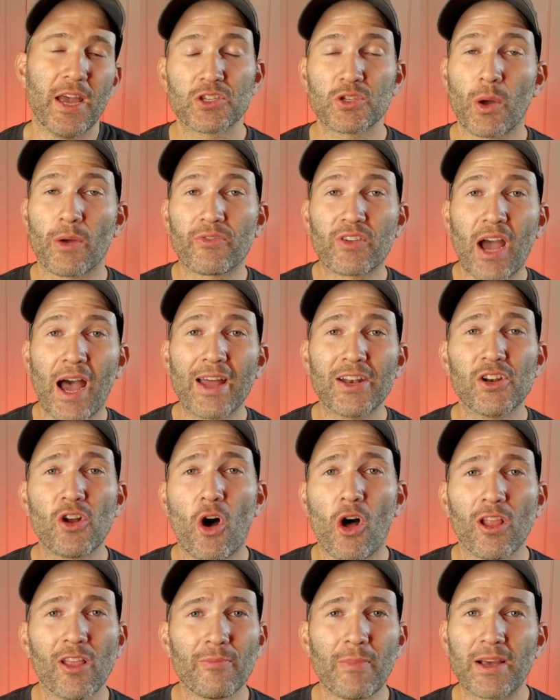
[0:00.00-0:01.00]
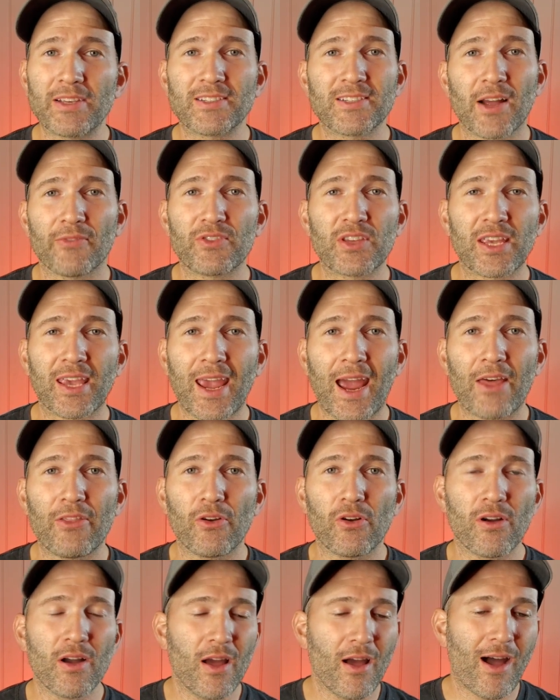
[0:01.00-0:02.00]
So I've gotten all of my stuff
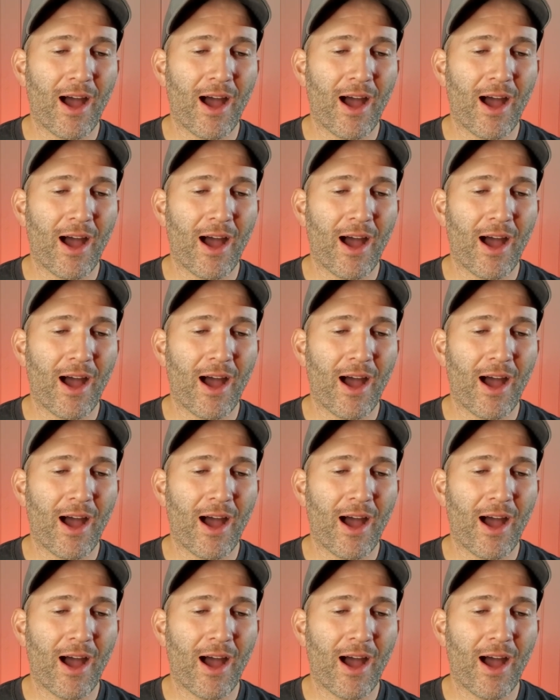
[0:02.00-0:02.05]
together.